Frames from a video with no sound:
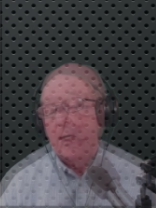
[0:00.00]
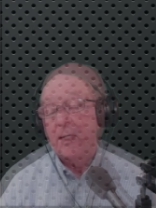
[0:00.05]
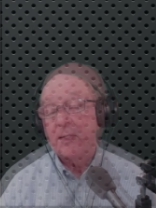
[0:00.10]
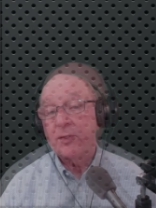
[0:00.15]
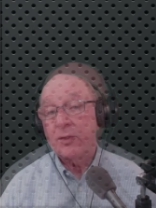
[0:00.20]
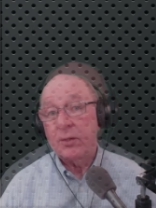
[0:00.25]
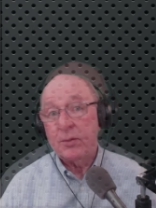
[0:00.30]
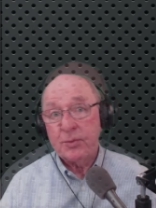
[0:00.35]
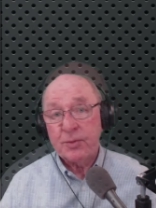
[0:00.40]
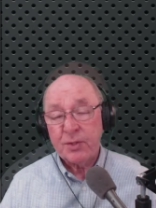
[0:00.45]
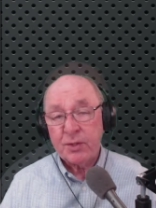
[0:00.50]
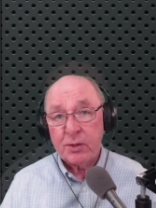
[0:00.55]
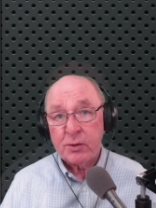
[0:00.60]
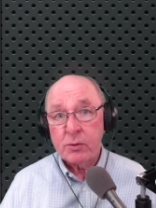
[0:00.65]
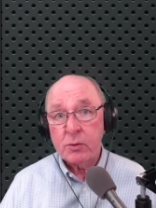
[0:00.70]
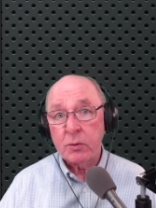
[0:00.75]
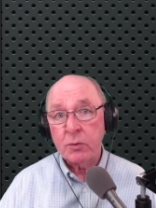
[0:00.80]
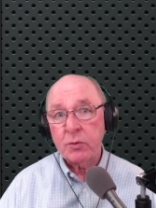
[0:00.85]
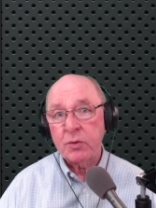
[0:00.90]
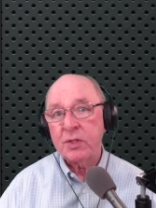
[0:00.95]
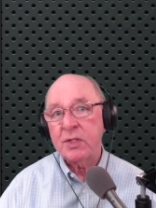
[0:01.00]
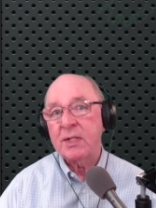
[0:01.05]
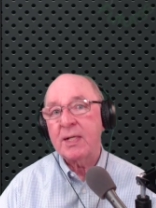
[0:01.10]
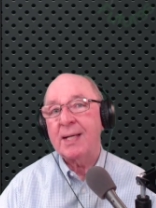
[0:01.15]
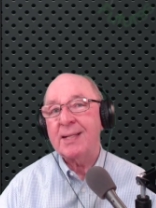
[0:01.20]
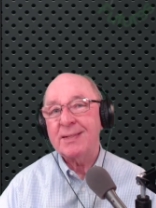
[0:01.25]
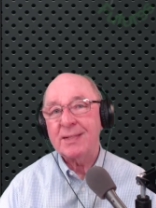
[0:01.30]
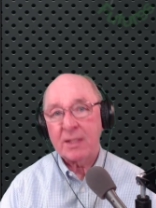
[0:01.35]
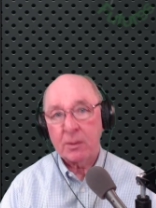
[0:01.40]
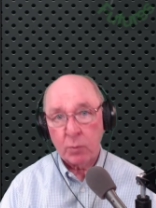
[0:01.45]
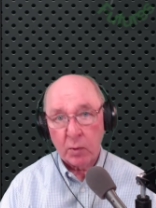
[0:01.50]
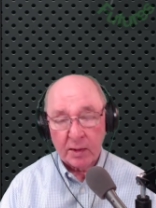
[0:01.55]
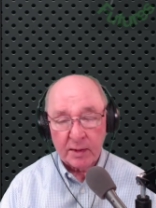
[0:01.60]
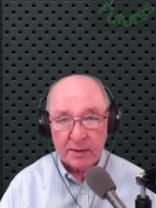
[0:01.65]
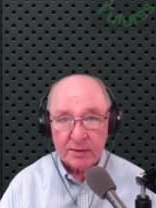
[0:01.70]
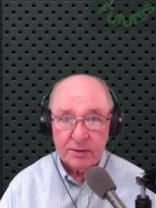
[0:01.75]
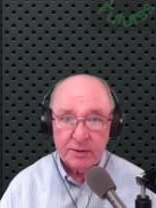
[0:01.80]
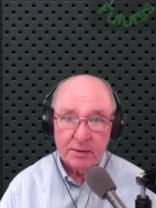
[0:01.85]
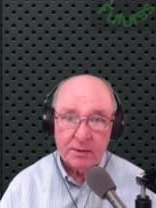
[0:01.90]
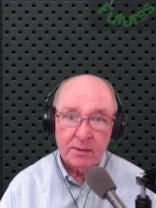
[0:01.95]
I choose to use
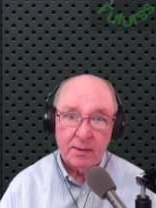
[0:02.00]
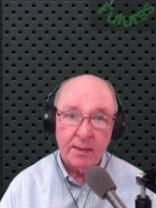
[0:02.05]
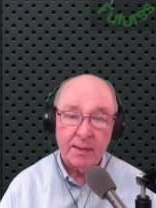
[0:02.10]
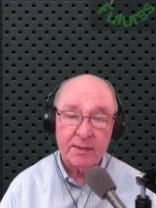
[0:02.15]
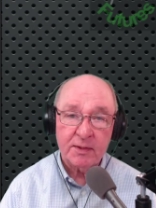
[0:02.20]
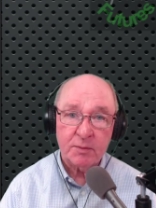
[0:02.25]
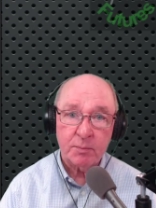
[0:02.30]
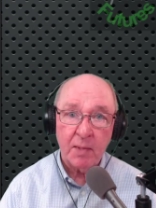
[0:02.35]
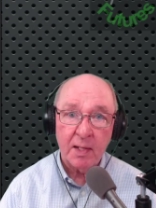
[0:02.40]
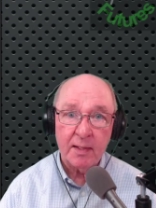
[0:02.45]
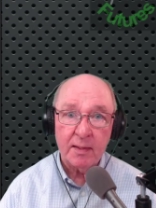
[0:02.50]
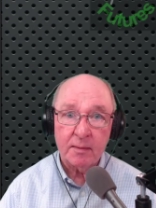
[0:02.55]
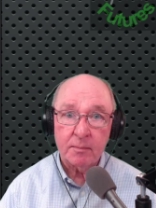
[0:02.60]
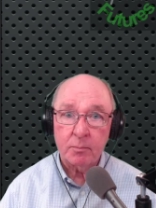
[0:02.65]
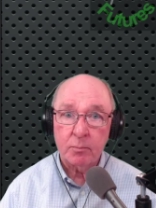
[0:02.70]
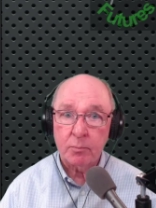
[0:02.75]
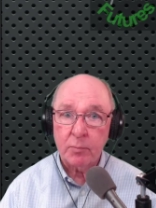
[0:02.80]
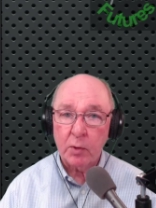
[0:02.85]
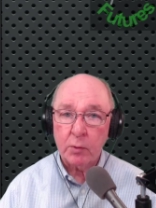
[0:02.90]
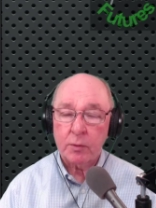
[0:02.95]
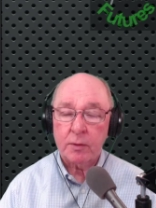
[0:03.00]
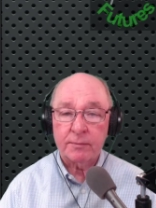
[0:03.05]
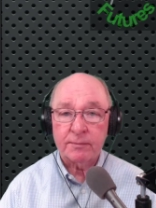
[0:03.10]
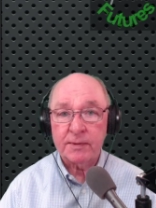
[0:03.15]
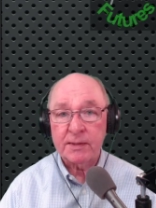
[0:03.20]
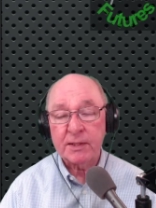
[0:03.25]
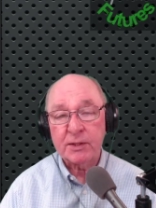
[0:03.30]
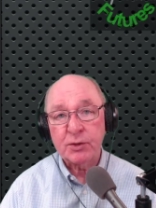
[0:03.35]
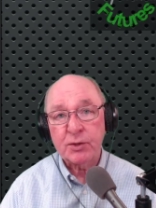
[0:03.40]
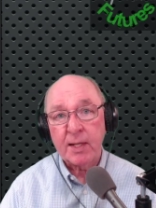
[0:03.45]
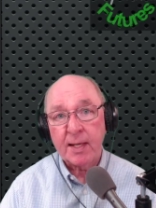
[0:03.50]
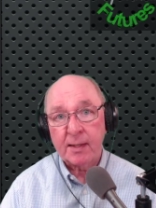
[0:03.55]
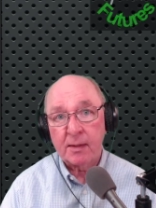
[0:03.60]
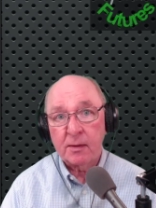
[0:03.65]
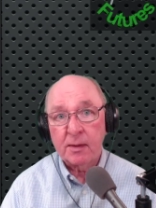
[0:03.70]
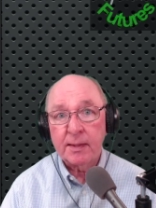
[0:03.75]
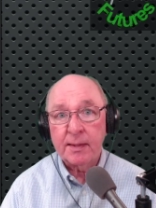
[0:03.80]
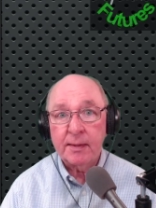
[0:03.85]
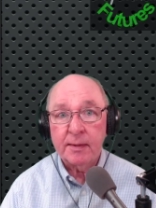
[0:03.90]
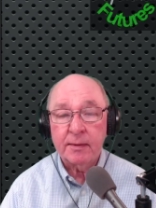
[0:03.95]
Tastyworks as my broker for the
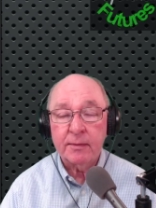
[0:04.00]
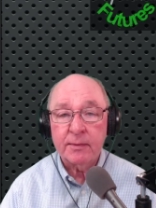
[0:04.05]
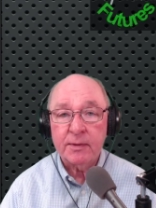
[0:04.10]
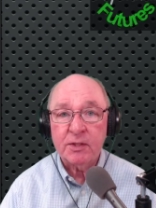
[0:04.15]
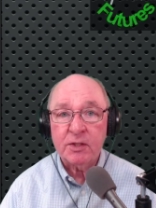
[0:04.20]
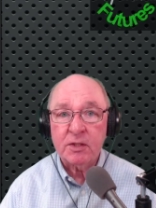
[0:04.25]
channel here.